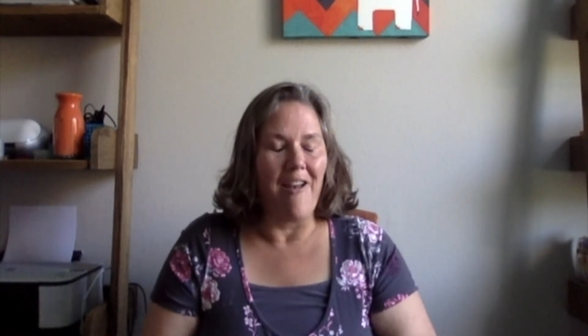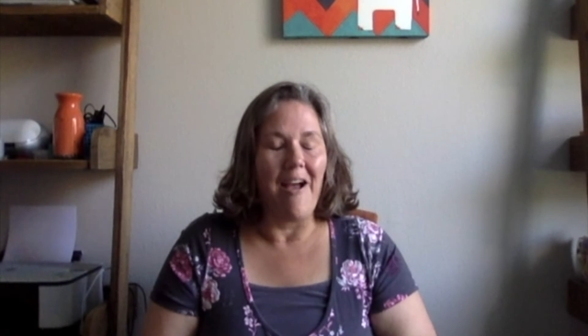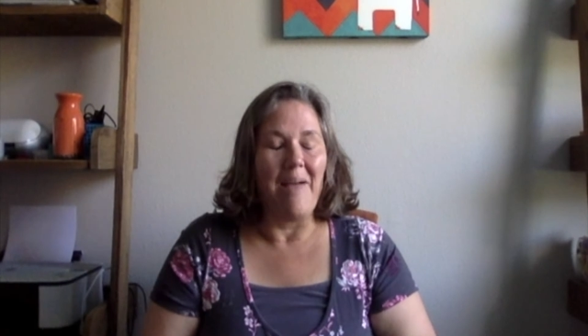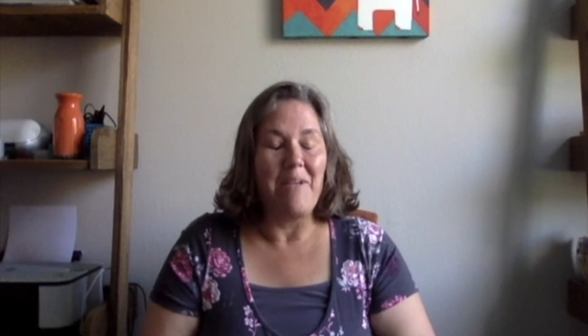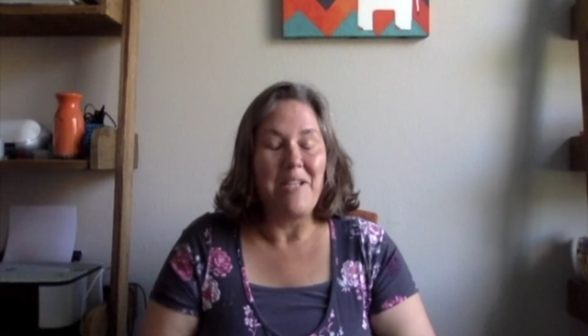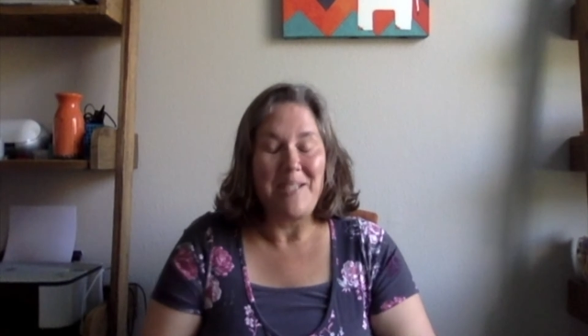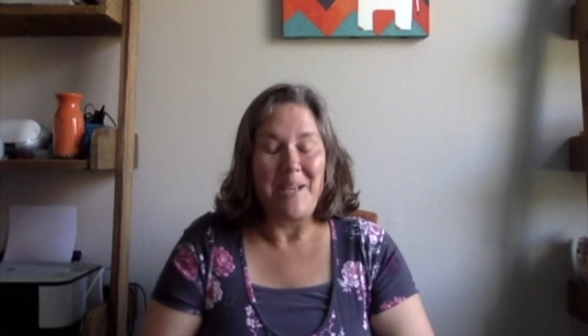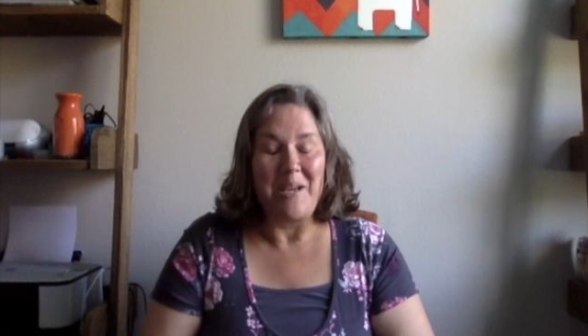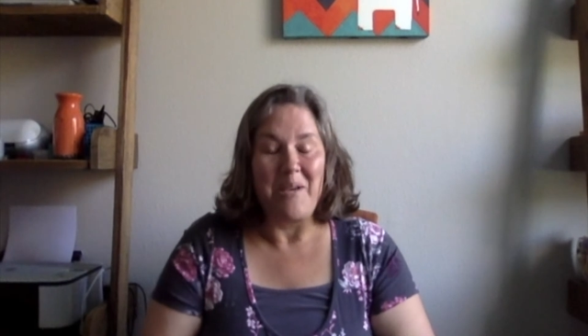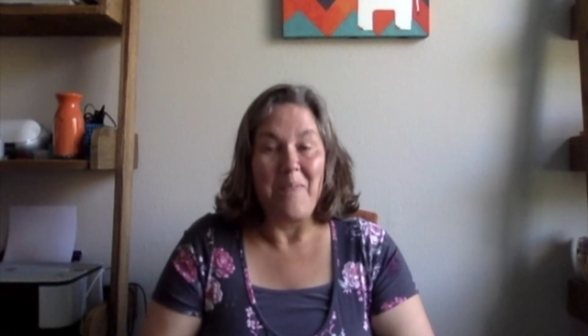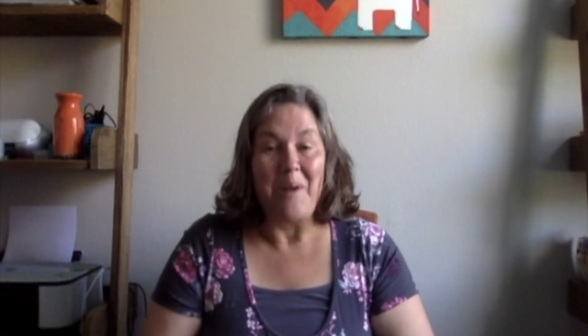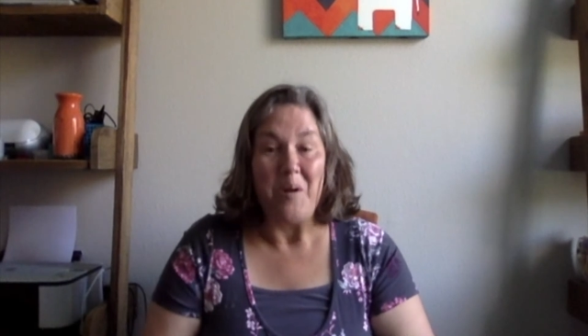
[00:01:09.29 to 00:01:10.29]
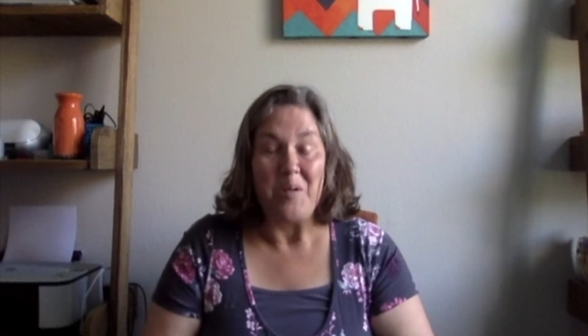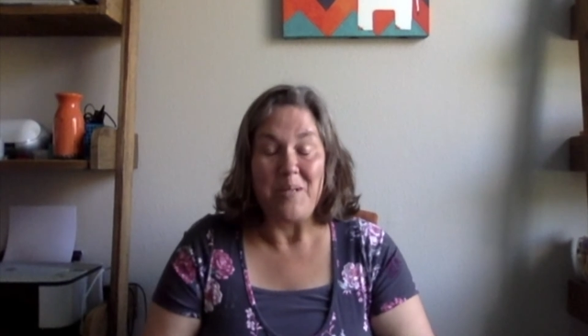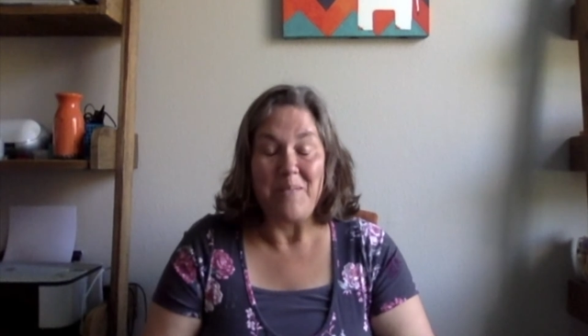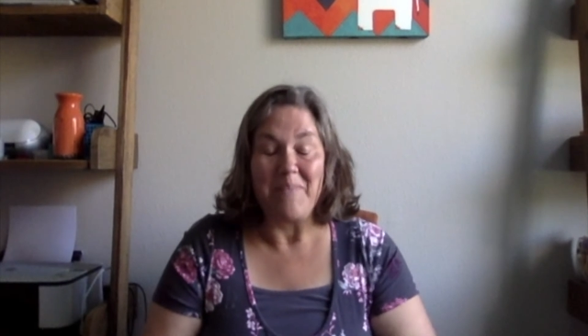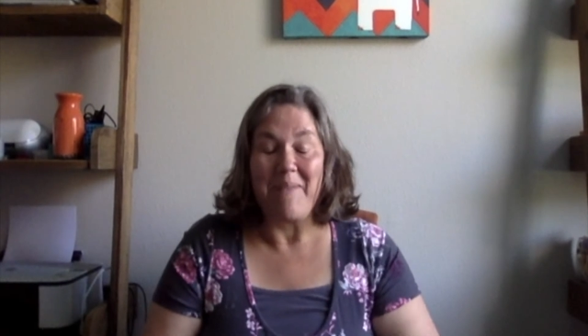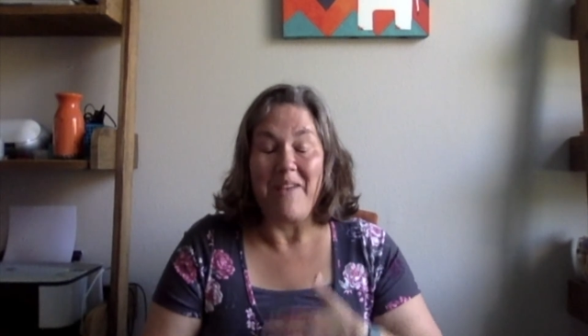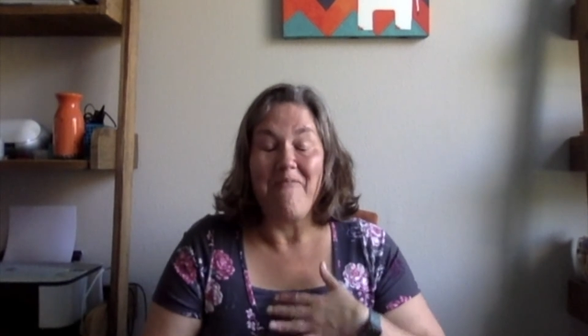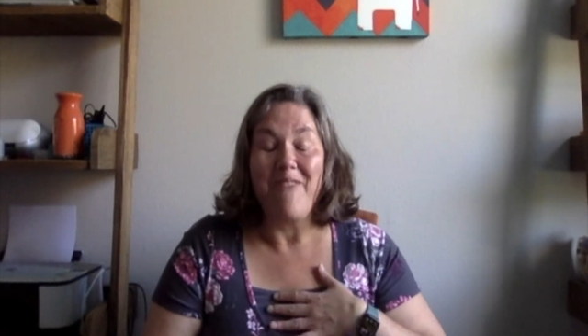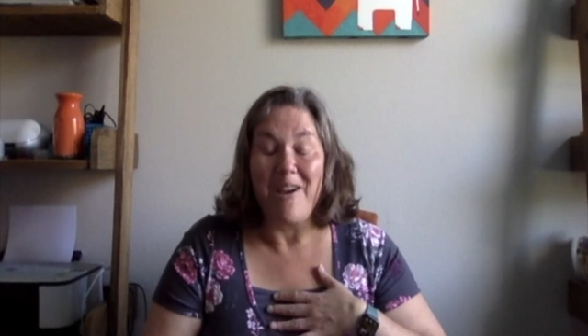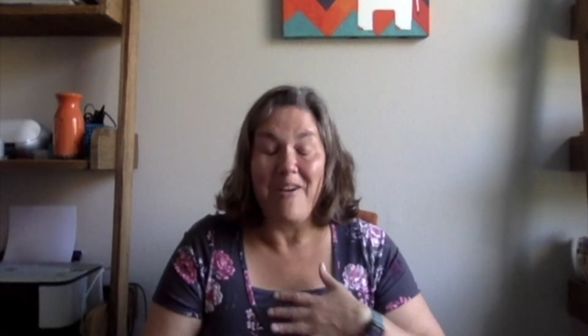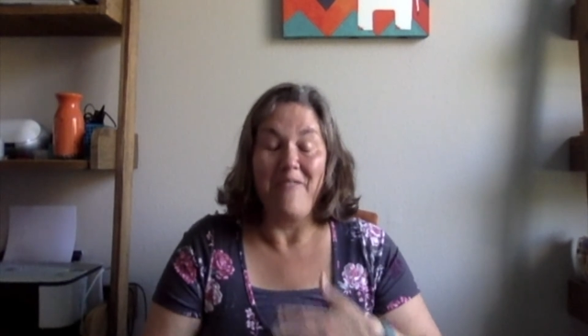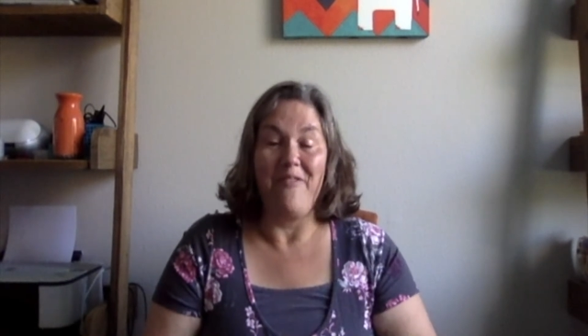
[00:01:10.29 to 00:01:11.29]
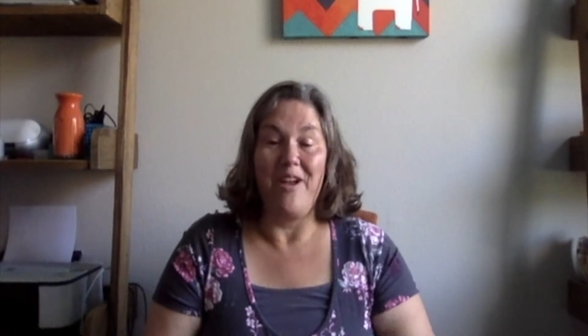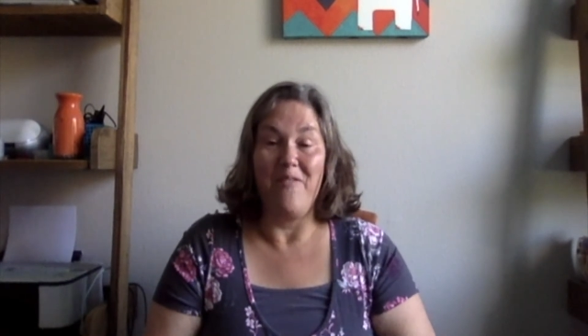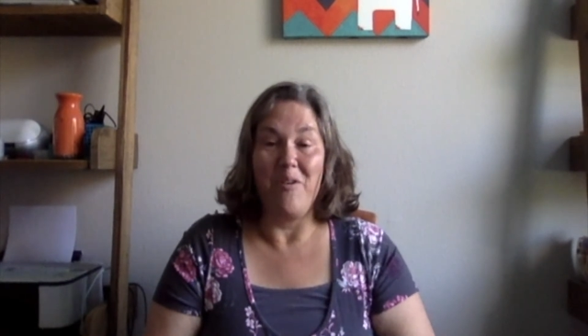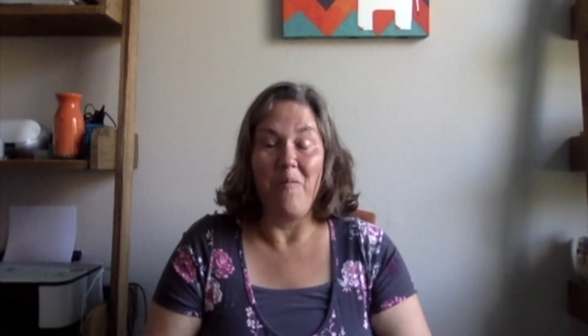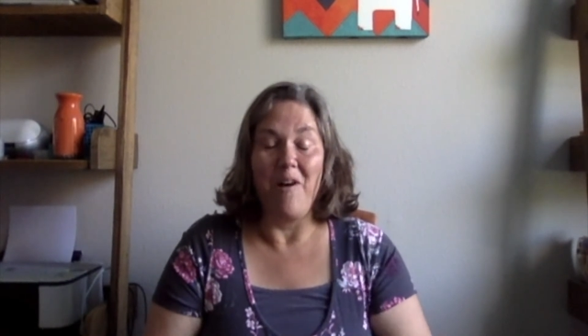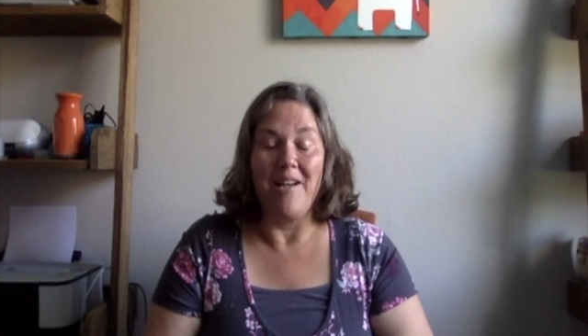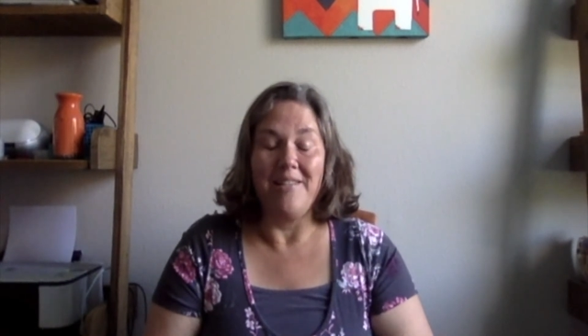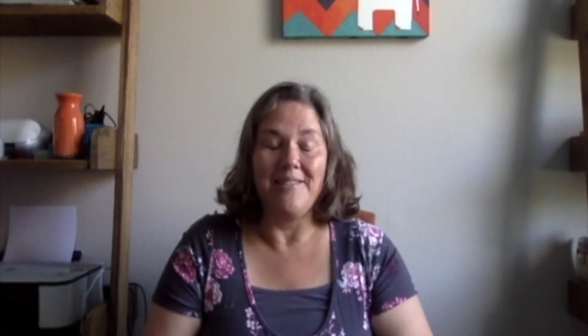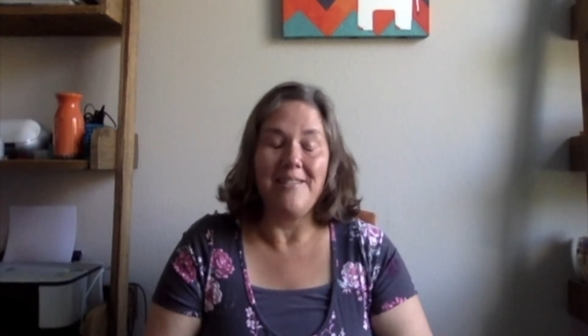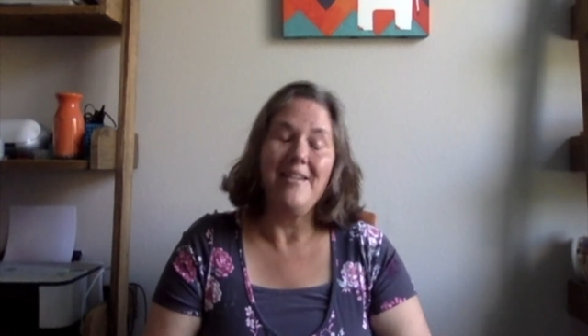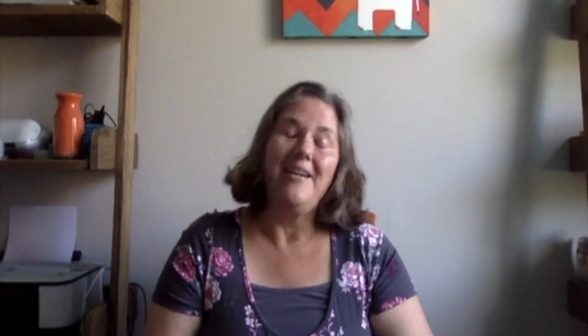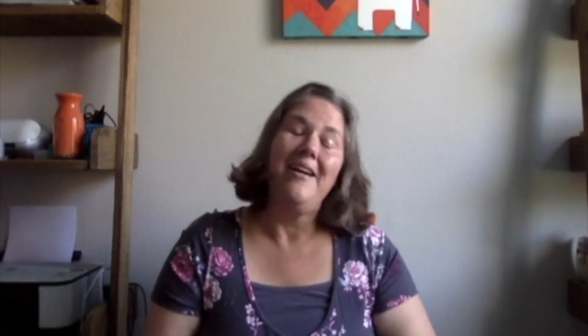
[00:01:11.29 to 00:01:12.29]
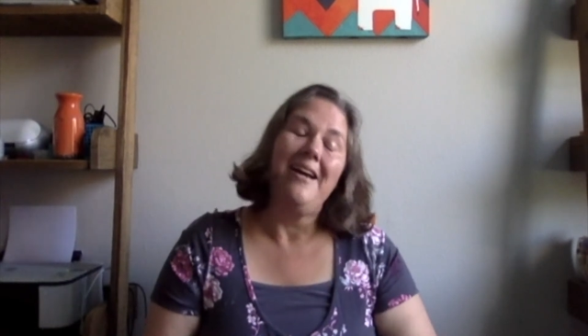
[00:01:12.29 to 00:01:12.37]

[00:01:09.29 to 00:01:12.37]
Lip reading: Now I'm going to tell you about some of my very favorite ones.